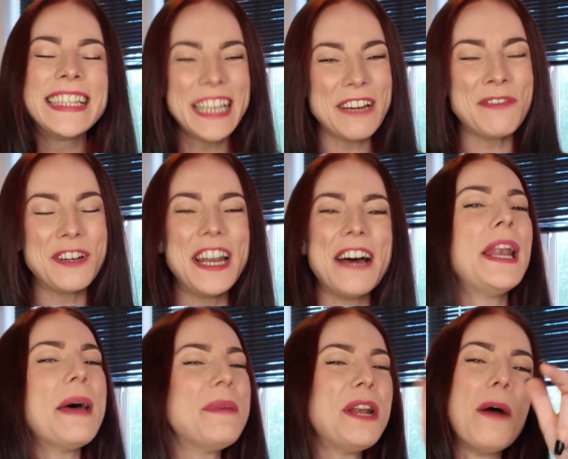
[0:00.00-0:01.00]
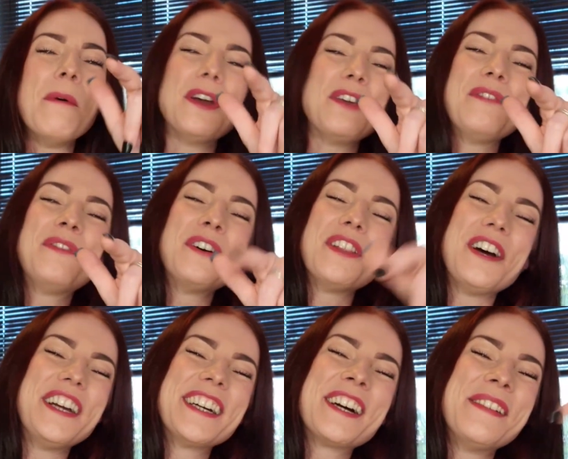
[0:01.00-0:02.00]
Different level. Let me know what you thought
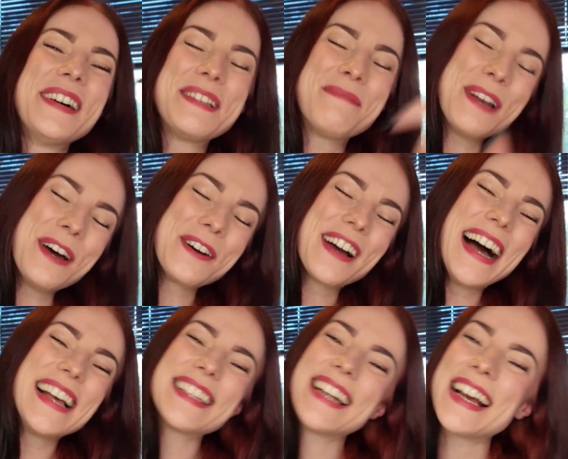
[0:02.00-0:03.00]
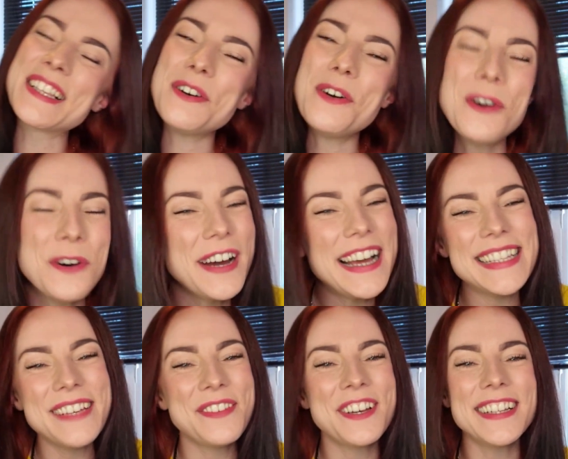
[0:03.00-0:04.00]
though in the comments below, guys. And as
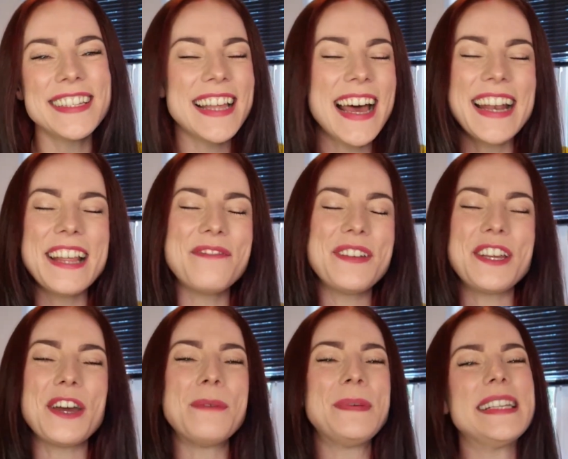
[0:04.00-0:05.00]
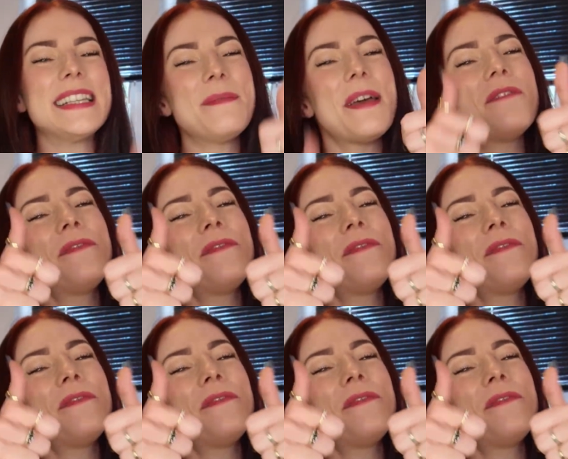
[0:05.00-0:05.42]
always, if you got to the end of the video, please leave me a